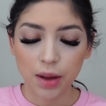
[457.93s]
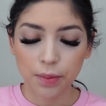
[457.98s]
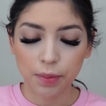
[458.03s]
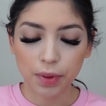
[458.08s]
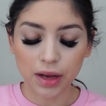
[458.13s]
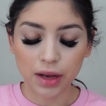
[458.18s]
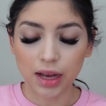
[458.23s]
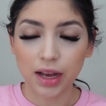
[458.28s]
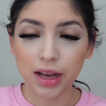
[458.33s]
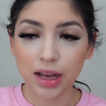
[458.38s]

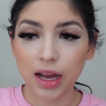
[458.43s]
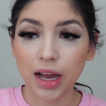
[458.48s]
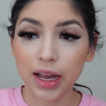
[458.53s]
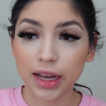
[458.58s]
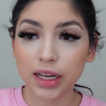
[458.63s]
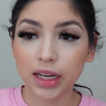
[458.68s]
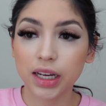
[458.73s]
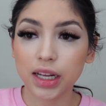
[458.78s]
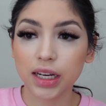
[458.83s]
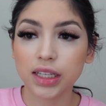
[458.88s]
but
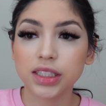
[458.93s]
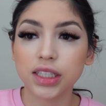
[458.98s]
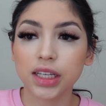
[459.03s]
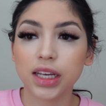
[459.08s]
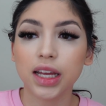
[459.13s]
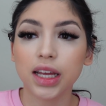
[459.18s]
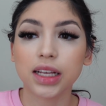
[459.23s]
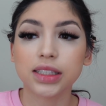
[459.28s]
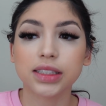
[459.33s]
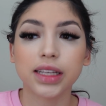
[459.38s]
I kind of
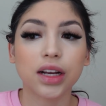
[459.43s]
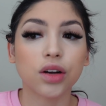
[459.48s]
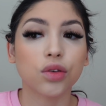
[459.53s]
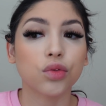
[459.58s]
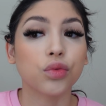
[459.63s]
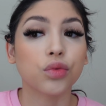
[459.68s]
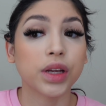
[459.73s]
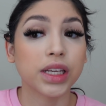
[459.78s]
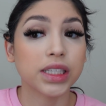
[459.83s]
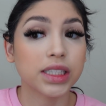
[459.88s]
took it as like a
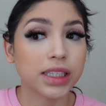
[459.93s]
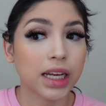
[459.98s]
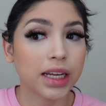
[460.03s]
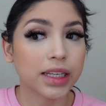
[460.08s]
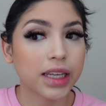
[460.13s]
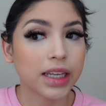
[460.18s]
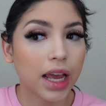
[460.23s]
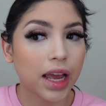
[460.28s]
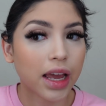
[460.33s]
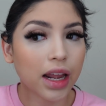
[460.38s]

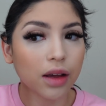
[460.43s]
reset day.